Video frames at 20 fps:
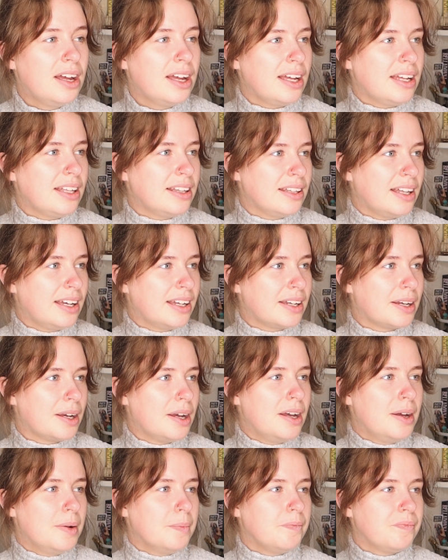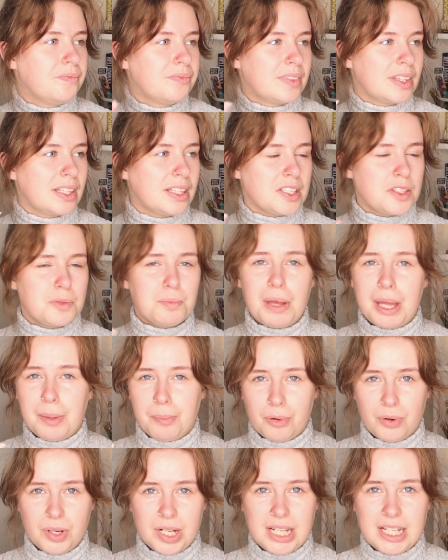in like this
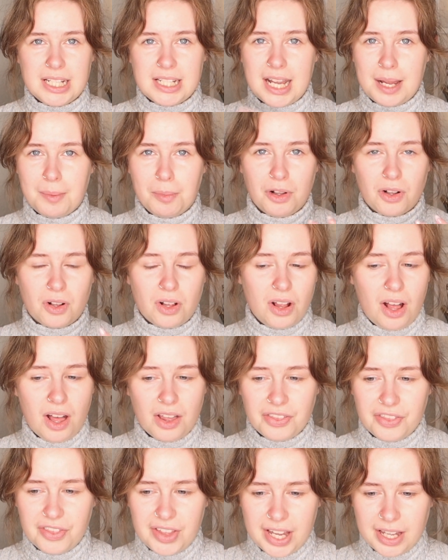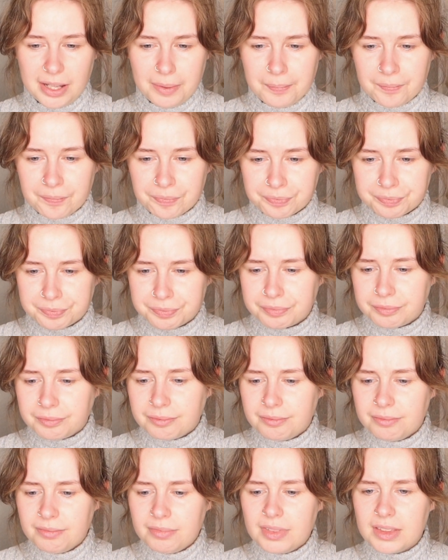papery tablecloth thing
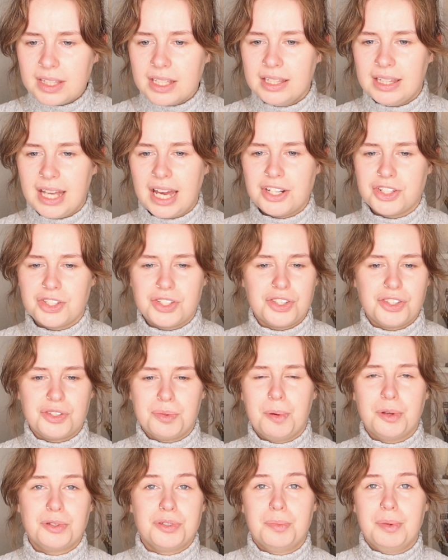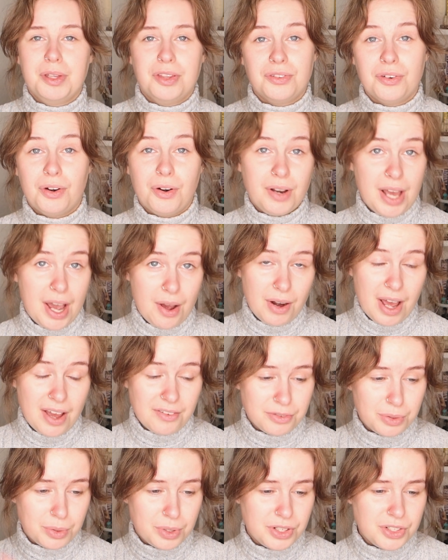that is just supposed to be thrown out
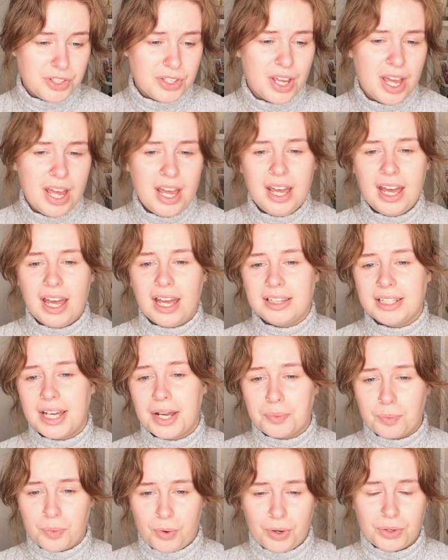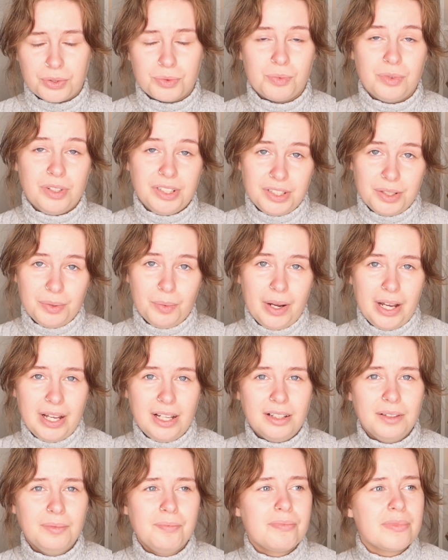afterwards, and that worked really
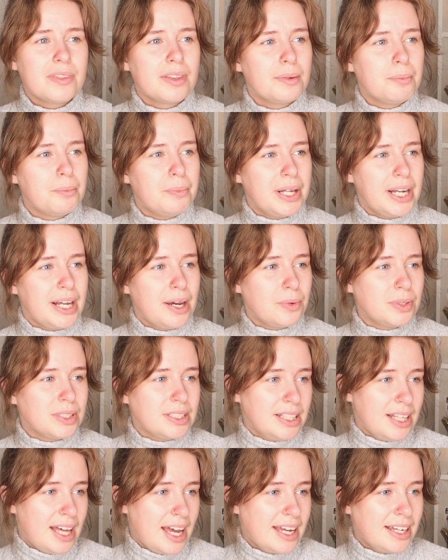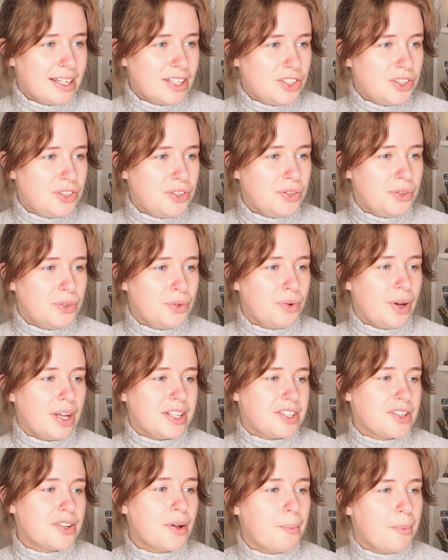well. But I would like to at
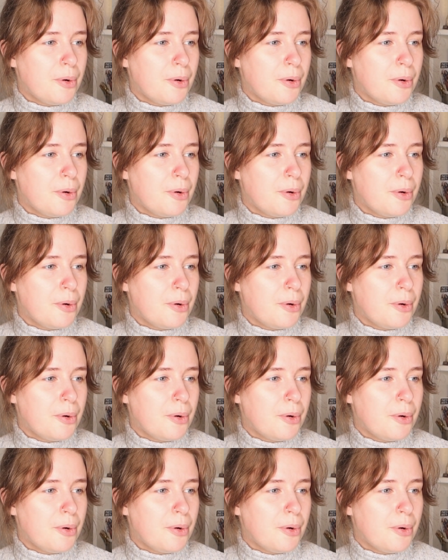some